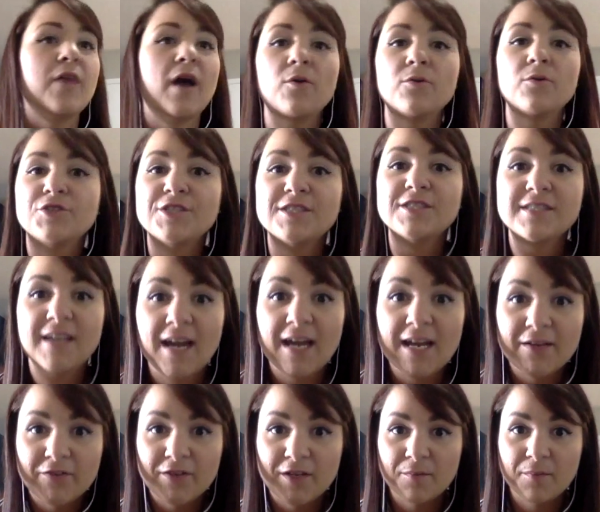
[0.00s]
was just kind
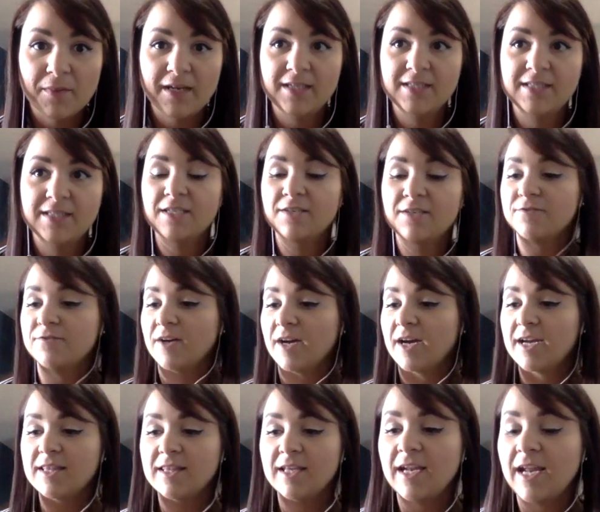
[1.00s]
of an amazing
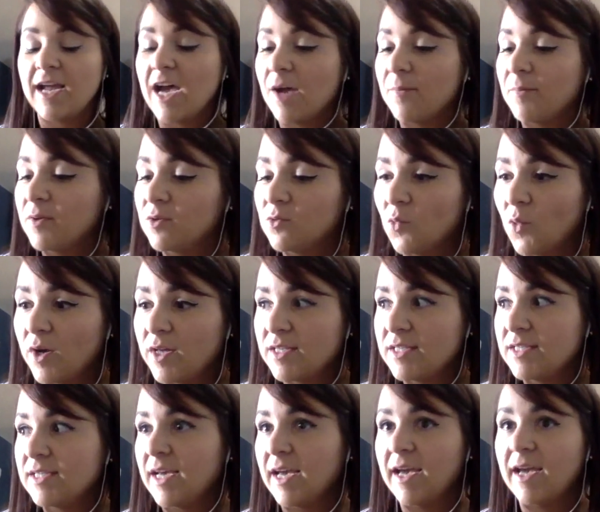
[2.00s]
find that happened one
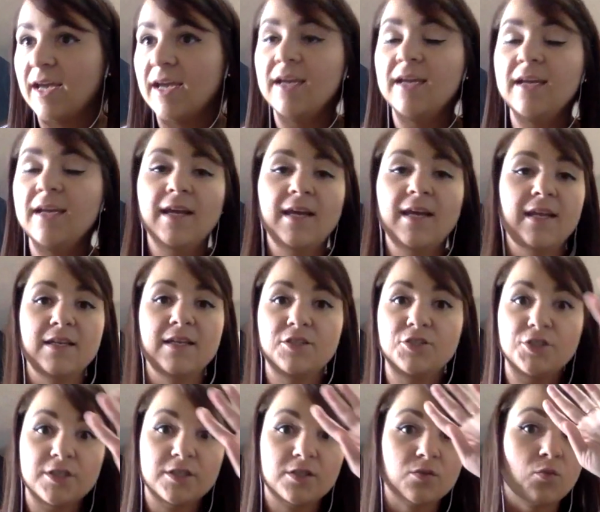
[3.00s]
day, and it
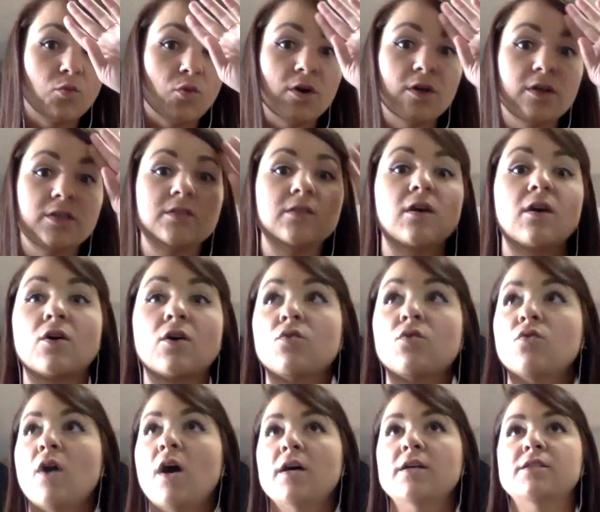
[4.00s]
just works
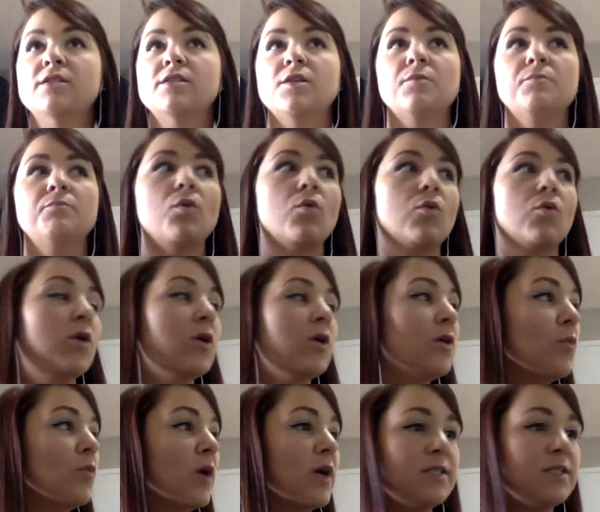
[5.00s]
across the
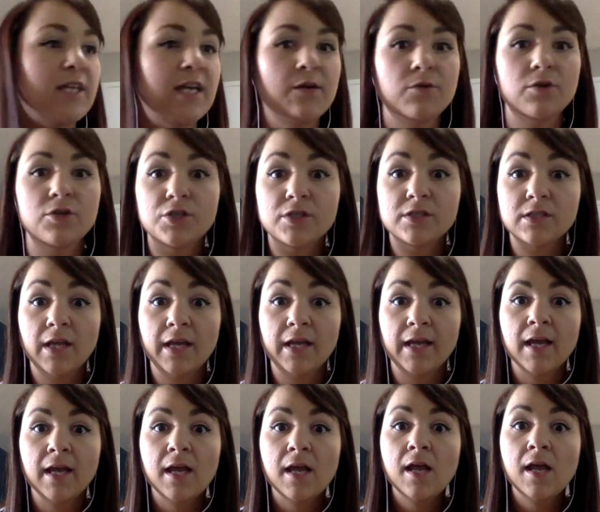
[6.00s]
board. One day we're just
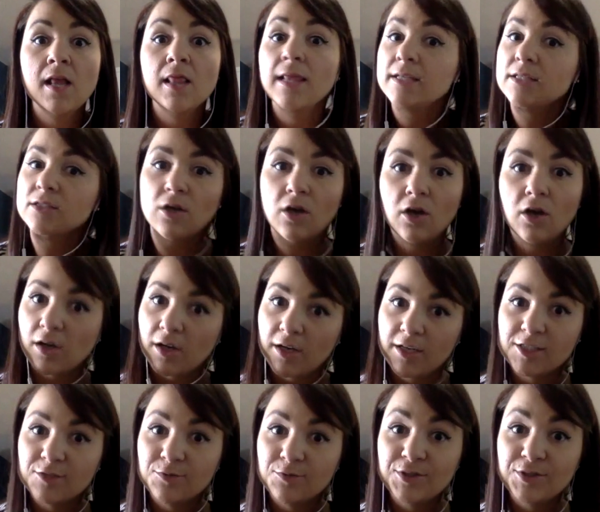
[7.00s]
like, let's call
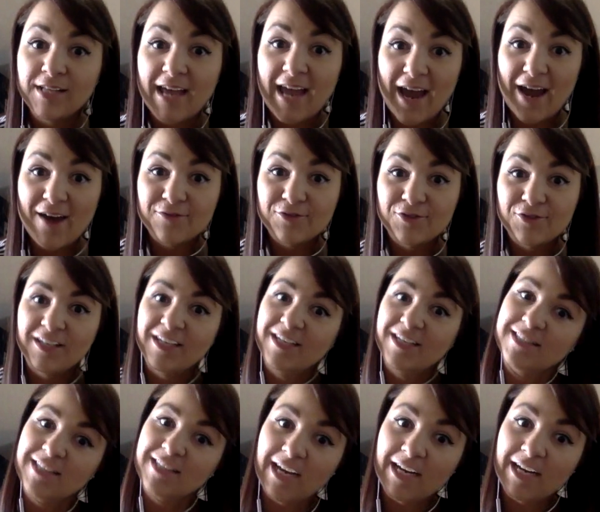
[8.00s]
customers after they
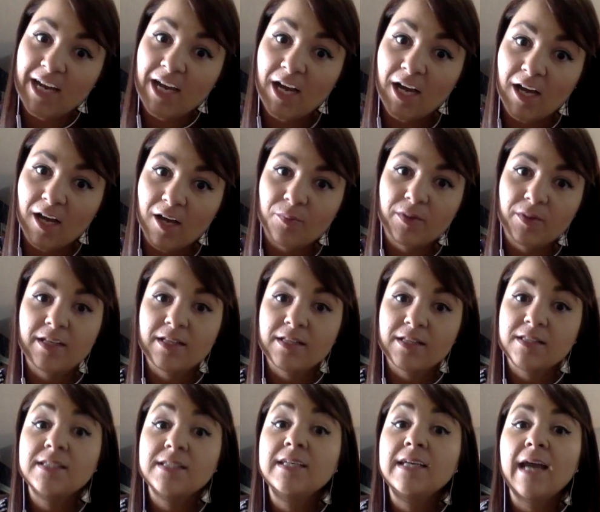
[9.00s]
sign up and
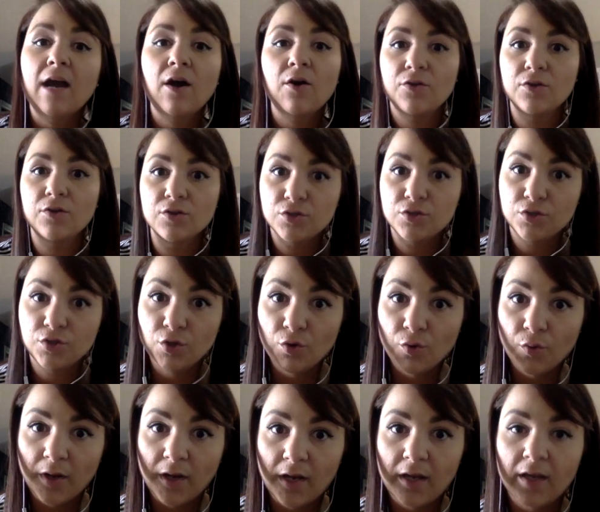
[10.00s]
see how they're
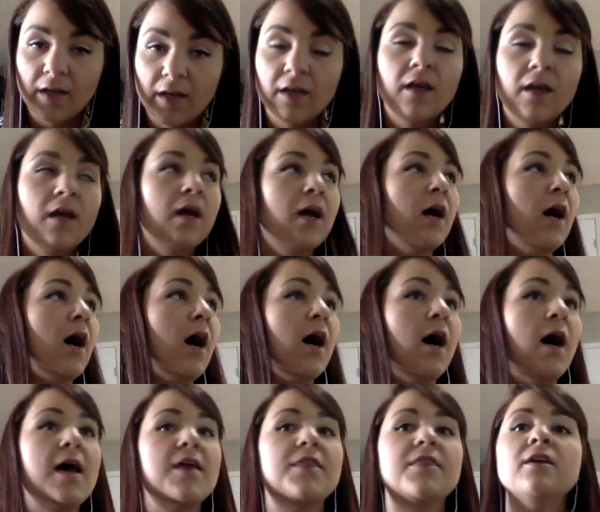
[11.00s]
doing.
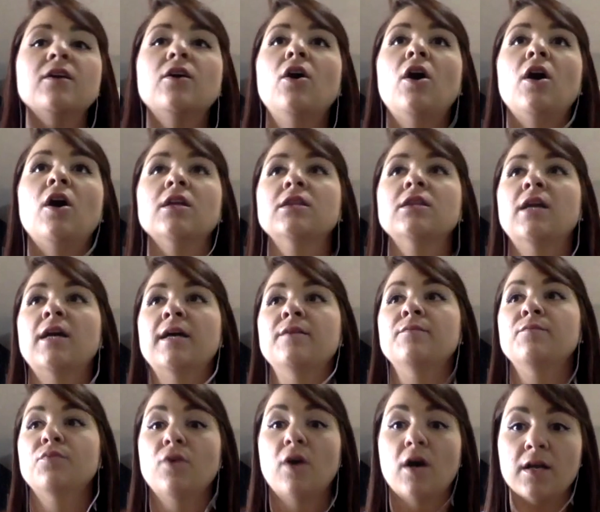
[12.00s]
I think online
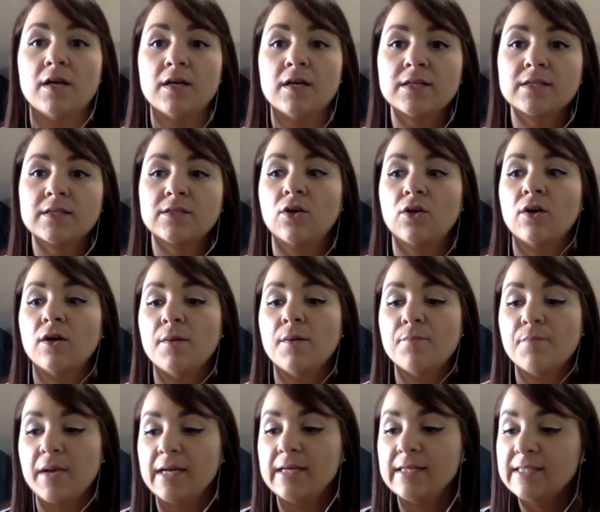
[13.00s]
products are
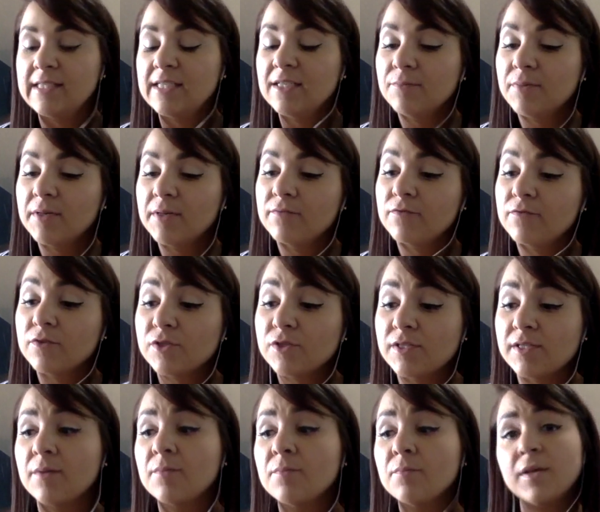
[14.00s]
amazing, but for
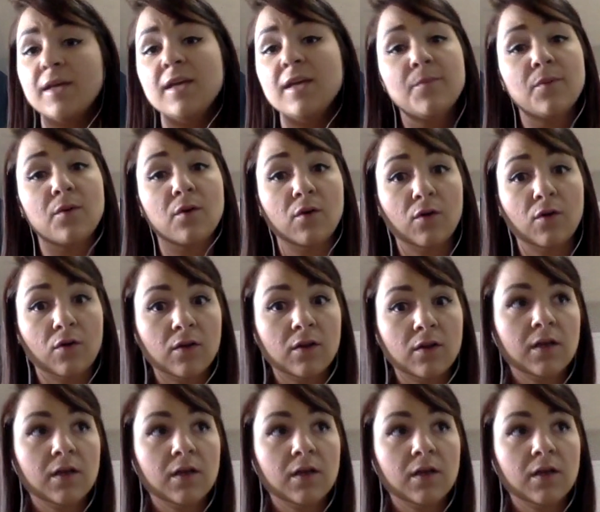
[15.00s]
some people,